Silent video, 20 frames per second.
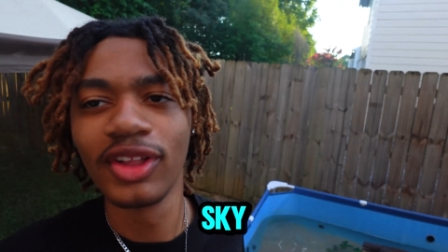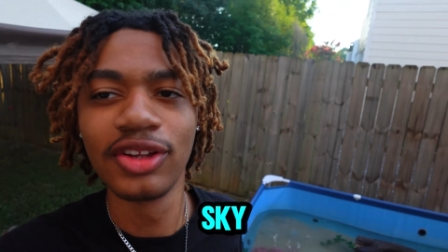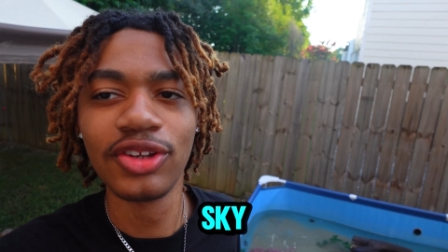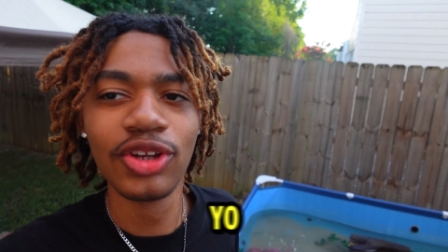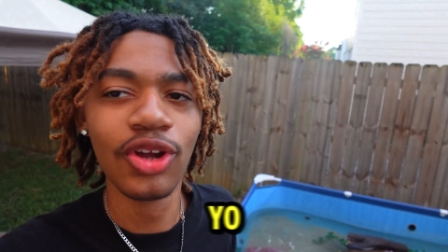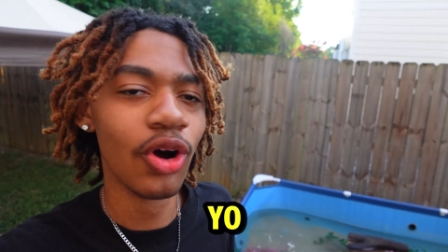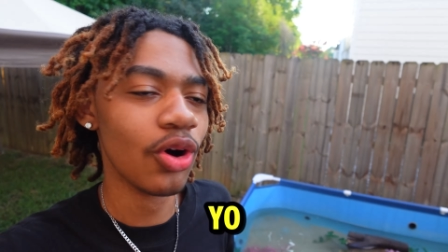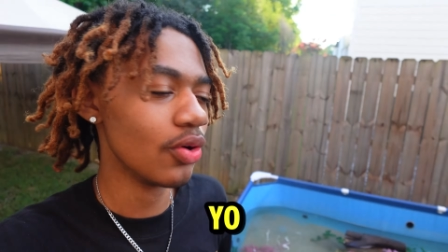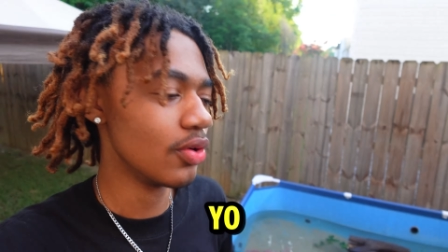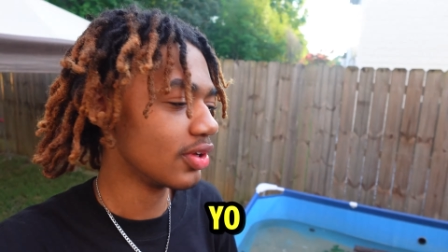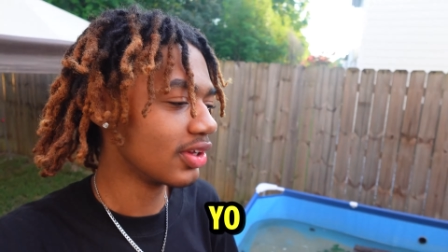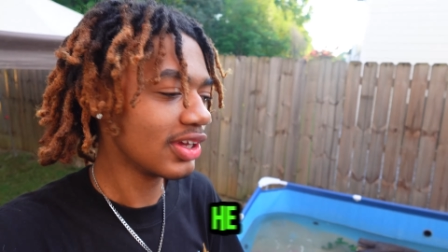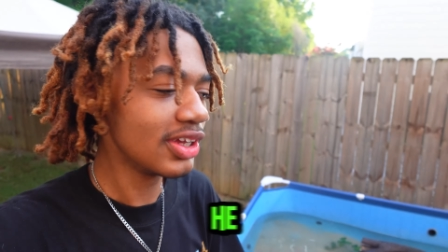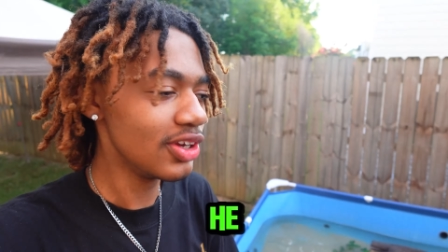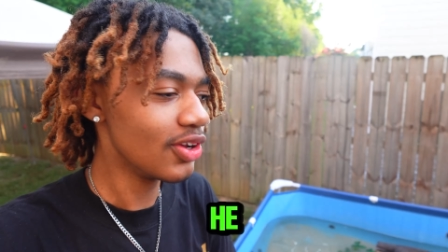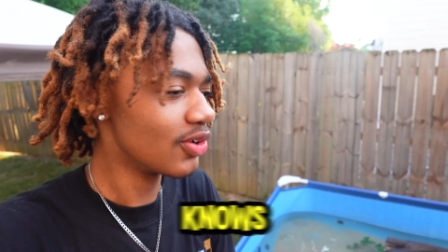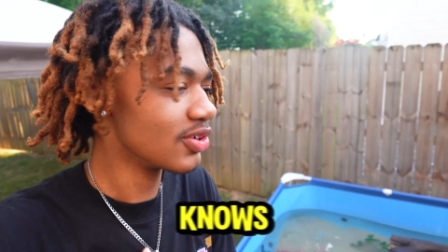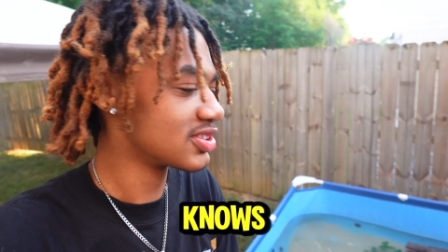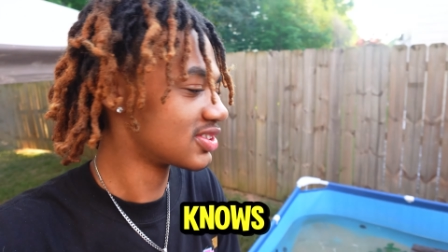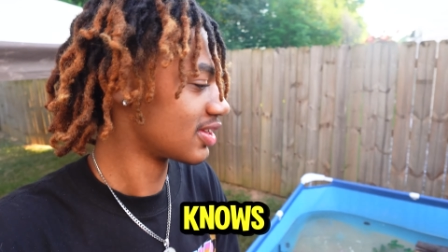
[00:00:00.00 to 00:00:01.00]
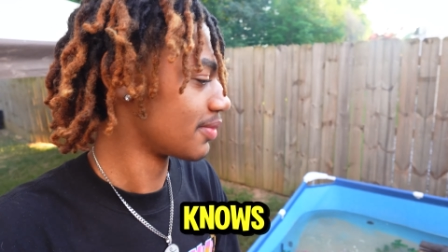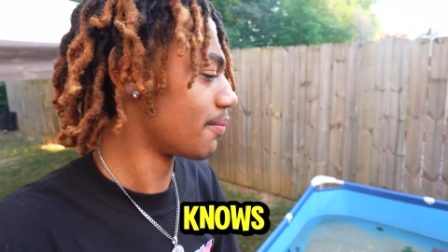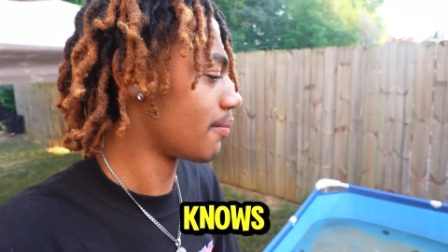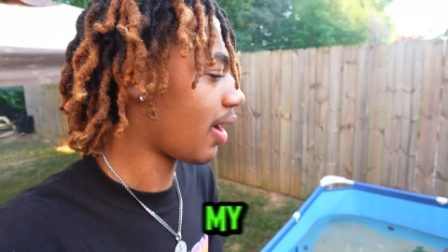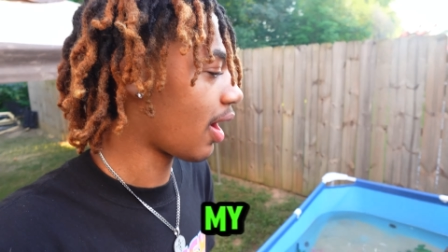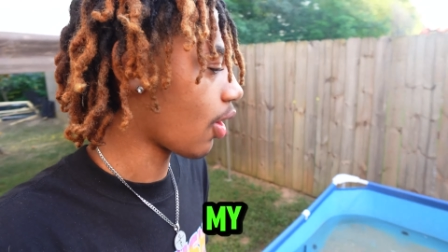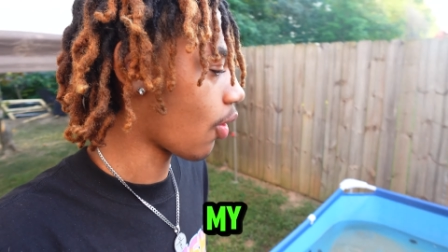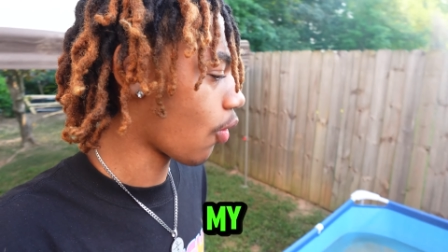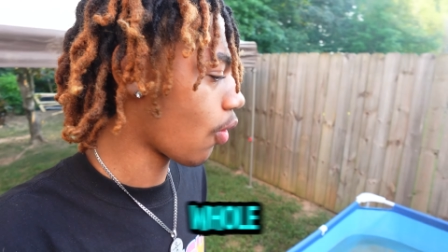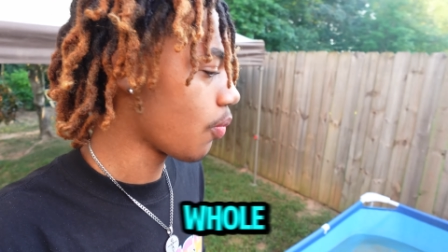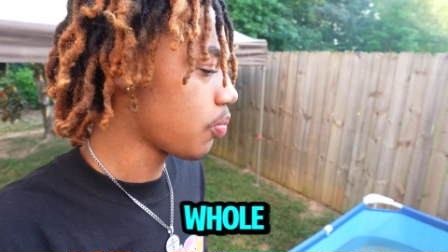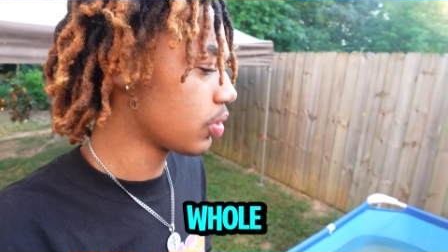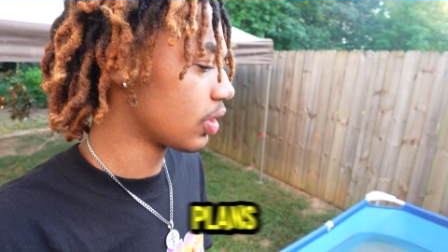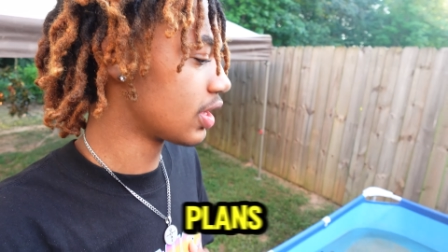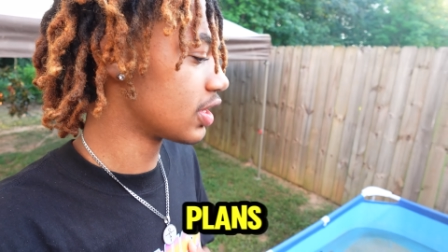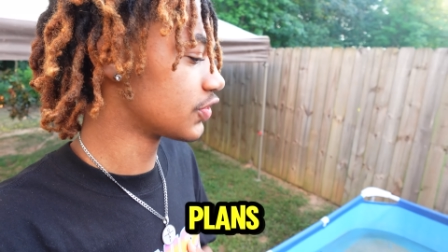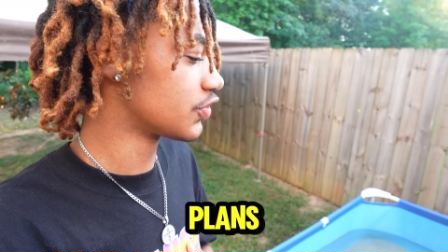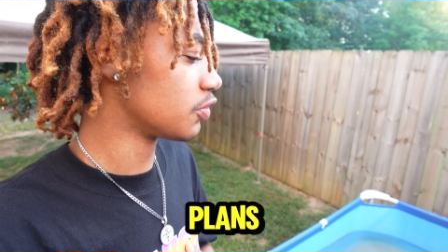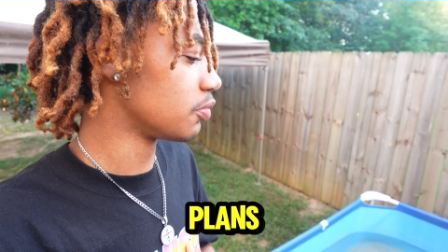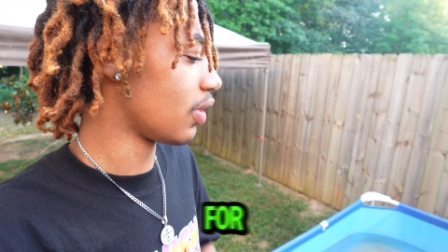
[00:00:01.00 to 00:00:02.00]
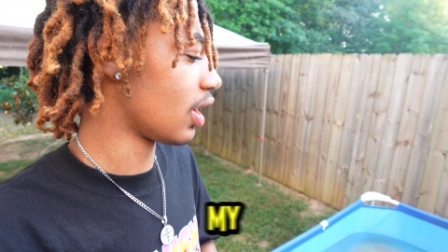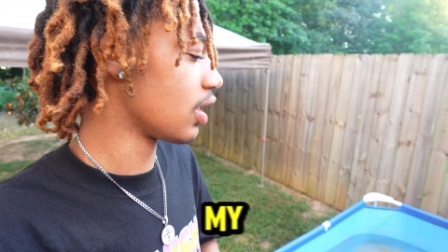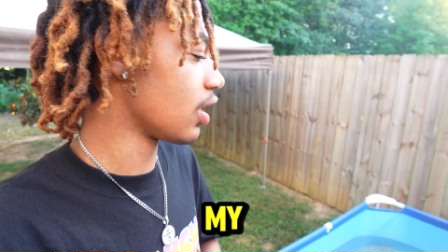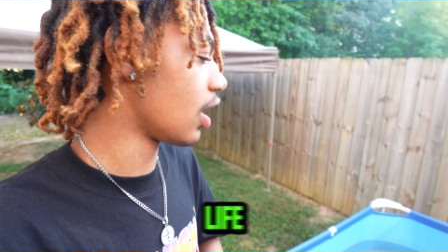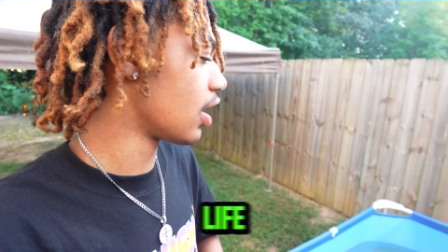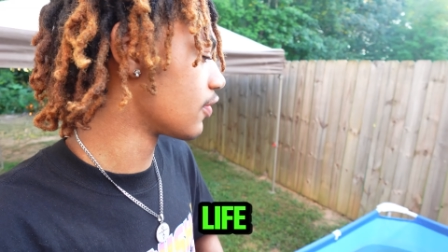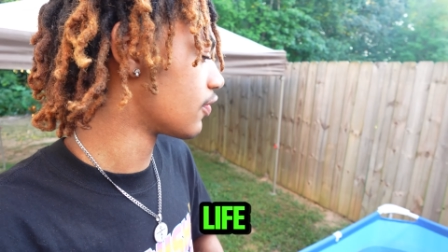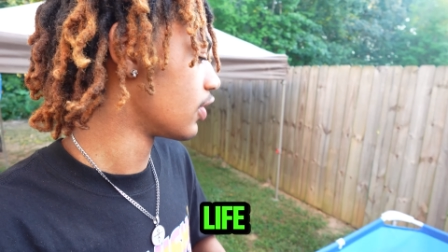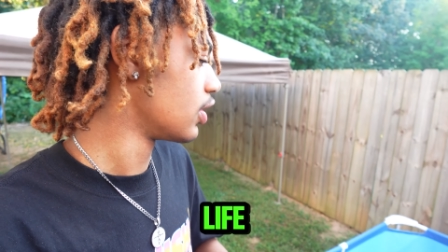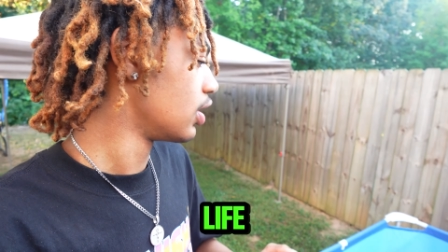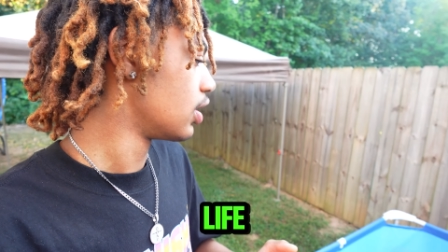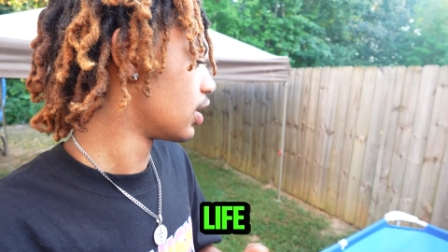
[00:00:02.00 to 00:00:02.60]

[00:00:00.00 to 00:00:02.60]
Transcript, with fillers: yo, he knows my whole plans for my life